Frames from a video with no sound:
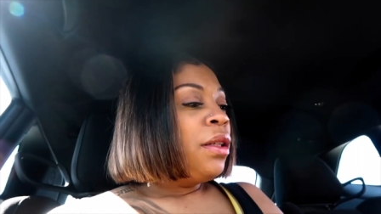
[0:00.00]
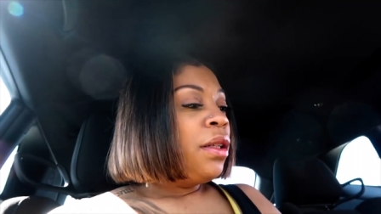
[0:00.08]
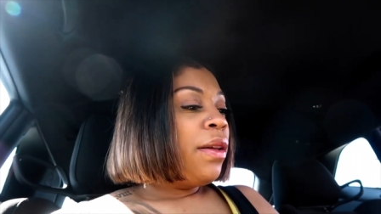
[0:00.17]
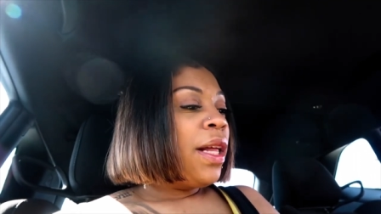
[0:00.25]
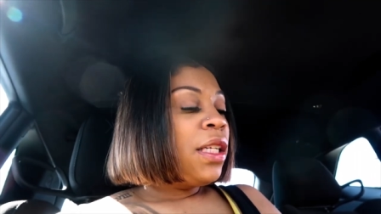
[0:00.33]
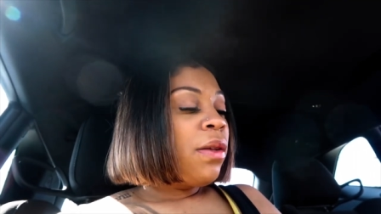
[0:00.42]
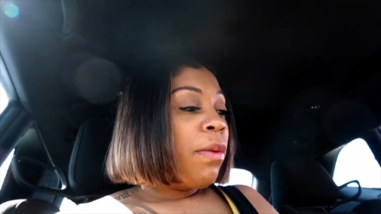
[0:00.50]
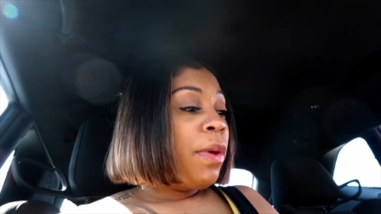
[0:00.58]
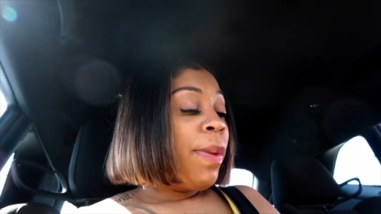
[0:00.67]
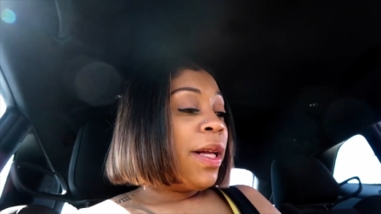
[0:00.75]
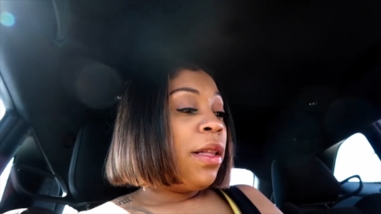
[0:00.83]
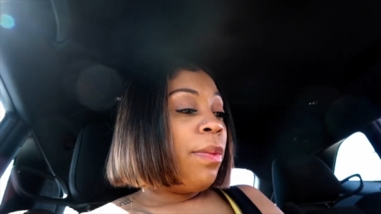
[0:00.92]
So that's why
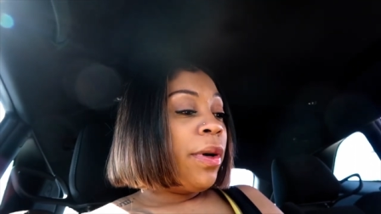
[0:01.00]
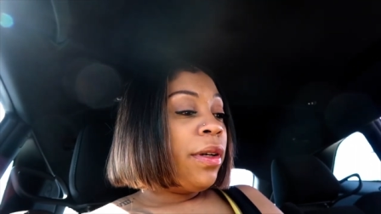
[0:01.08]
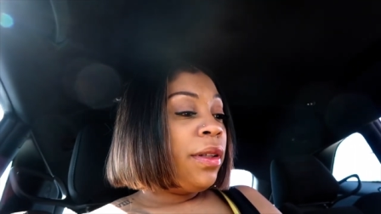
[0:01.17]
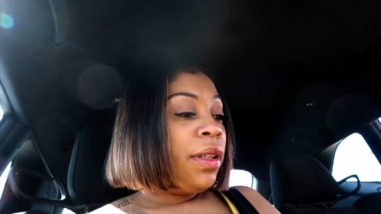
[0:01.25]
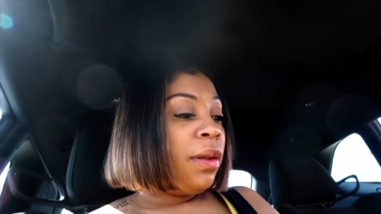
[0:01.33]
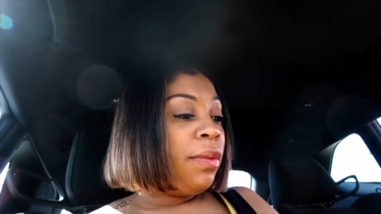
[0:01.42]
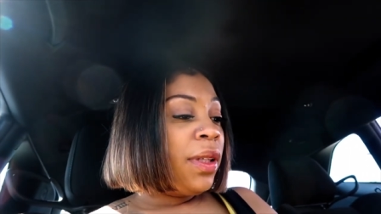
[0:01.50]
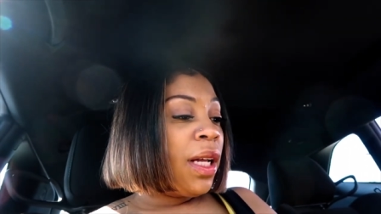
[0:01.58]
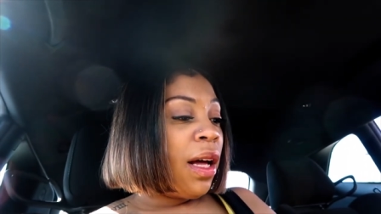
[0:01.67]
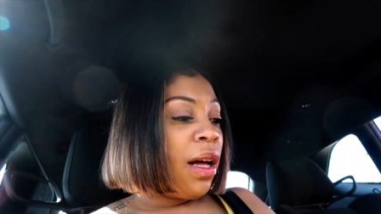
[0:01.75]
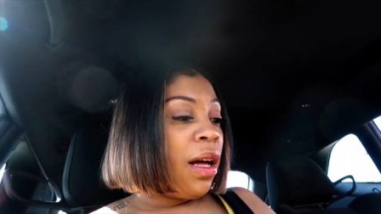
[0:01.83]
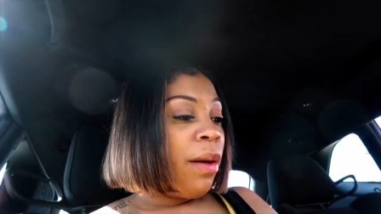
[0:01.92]
we about to burn some
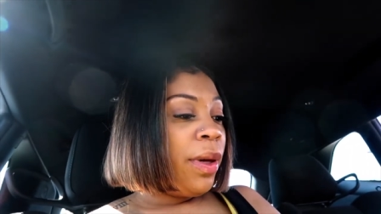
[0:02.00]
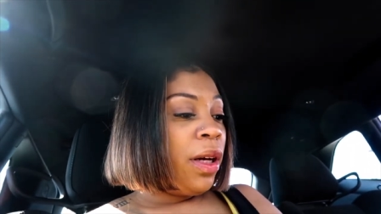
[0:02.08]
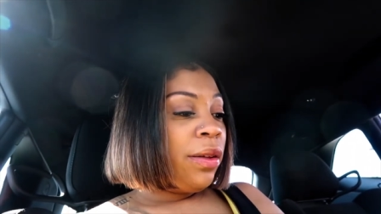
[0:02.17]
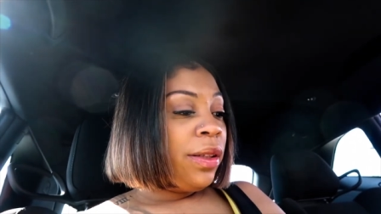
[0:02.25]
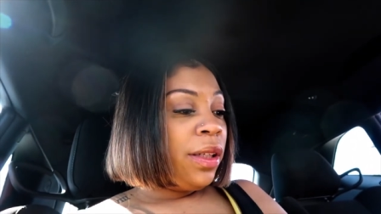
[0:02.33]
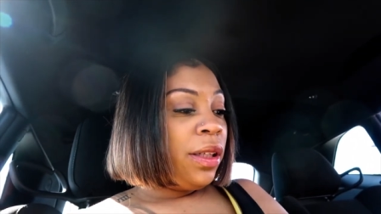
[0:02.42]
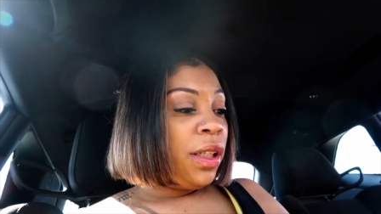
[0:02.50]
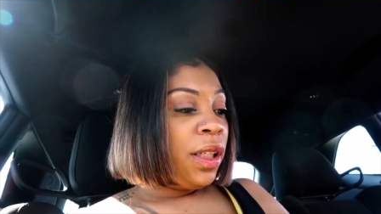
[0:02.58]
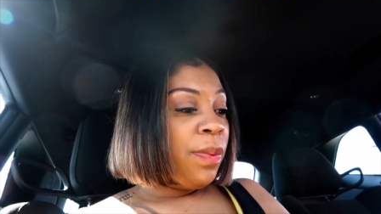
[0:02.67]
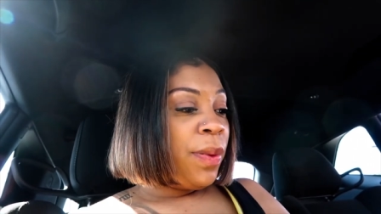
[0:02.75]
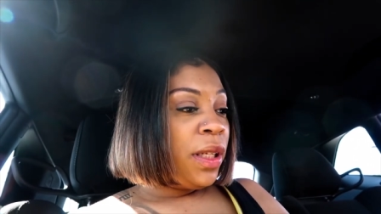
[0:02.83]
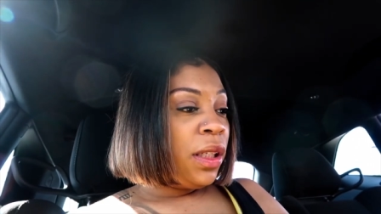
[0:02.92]
time and go to the
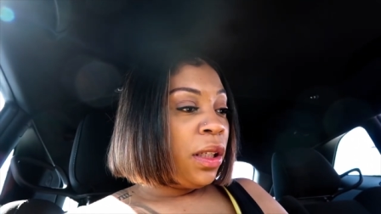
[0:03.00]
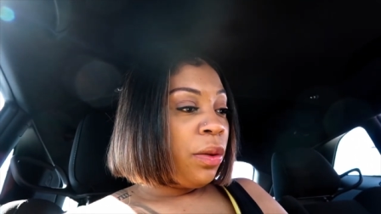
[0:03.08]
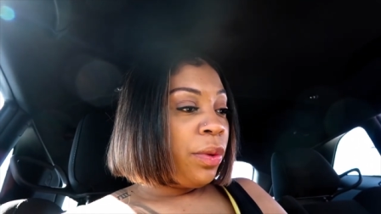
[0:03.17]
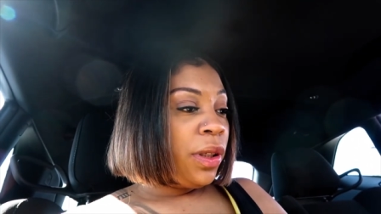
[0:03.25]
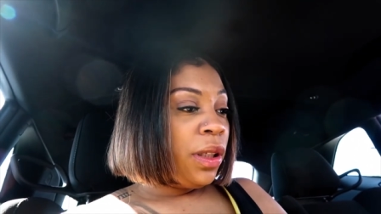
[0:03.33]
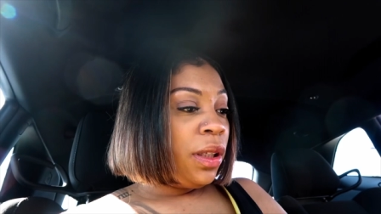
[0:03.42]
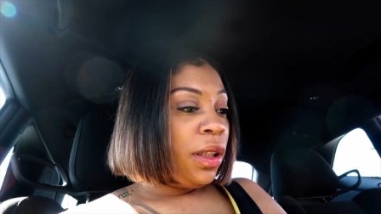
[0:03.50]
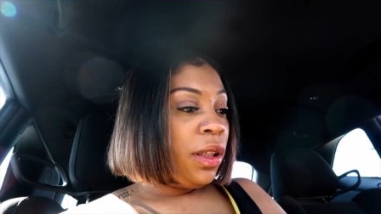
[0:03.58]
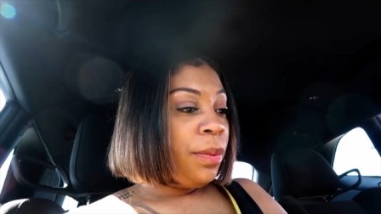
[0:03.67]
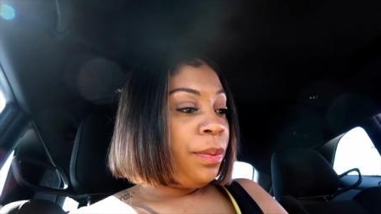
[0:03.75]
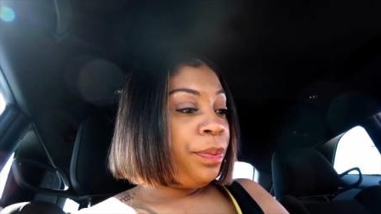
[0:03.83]
dispensary.